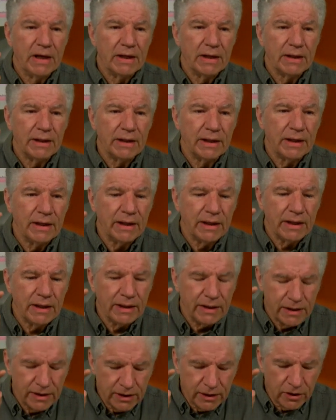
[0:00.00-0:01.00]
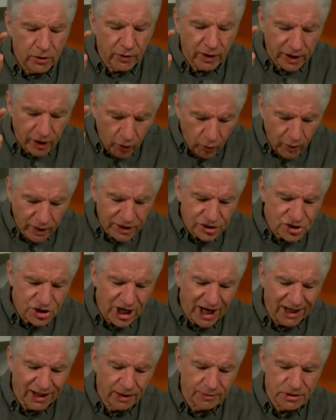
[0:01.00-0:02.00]
eh, eh, you know, I don't want to
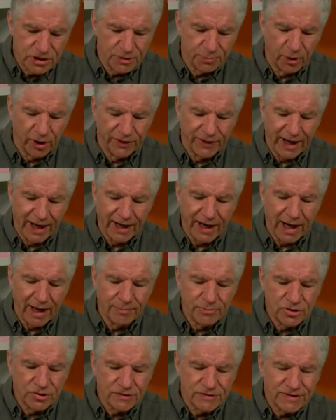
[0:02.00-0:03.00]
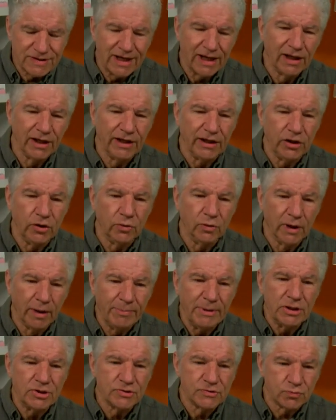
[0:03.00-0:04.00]
challenge them on that. I'm just telling you, let
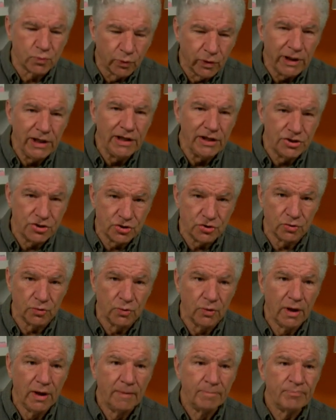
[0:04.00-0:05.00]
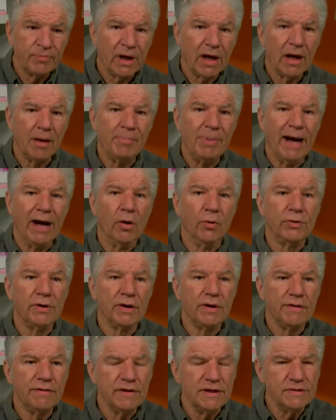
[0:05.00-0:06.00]
me just read you about
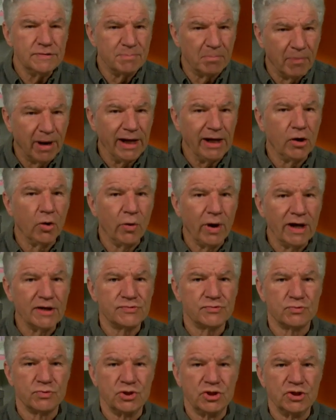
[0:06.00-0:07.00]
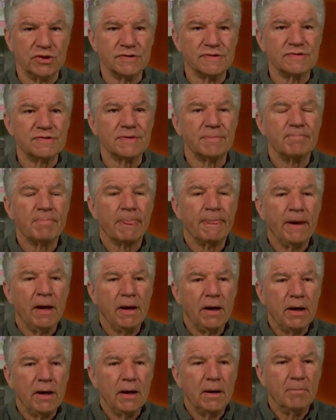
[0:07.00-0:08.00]
these mycoestrogens.
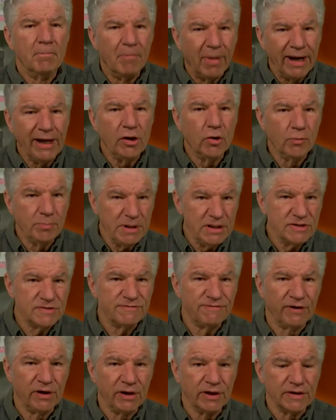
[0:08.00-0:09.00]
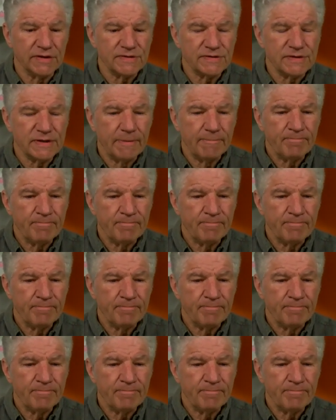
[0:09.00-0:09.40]
Myco means fungus.